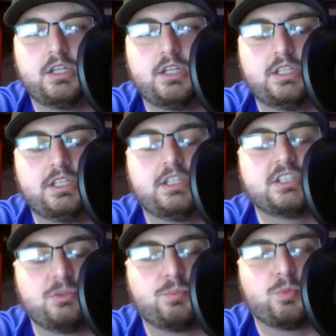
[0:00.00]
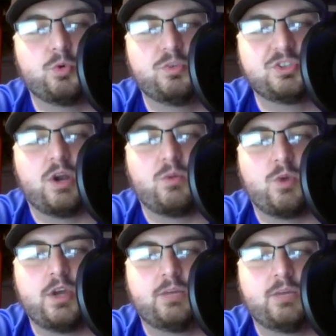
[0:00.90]
he doesn't improve his route
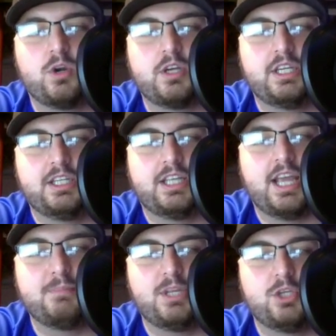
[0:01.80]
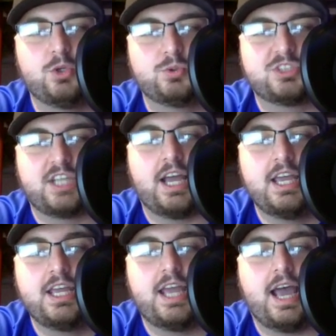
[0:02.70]
running where he can be used
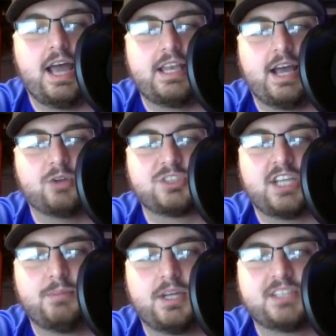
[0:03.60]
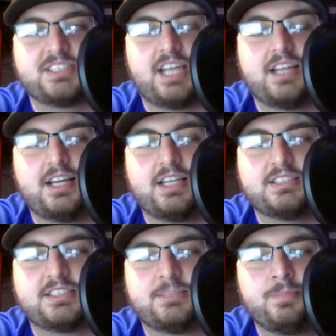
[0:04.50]
on the outside by the
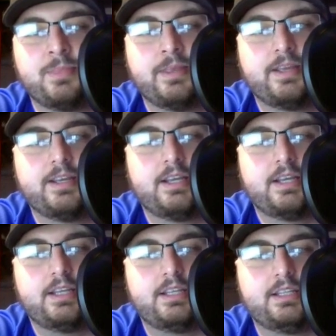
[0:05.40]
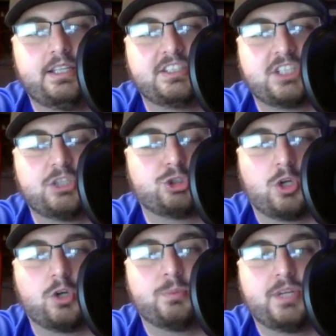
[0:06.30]
sidelines, he's going to
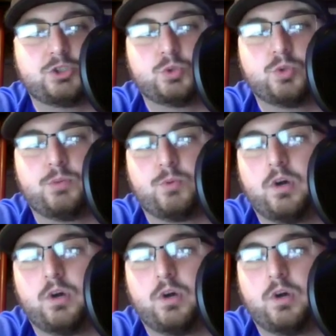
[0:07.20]
struggle being a true number 1.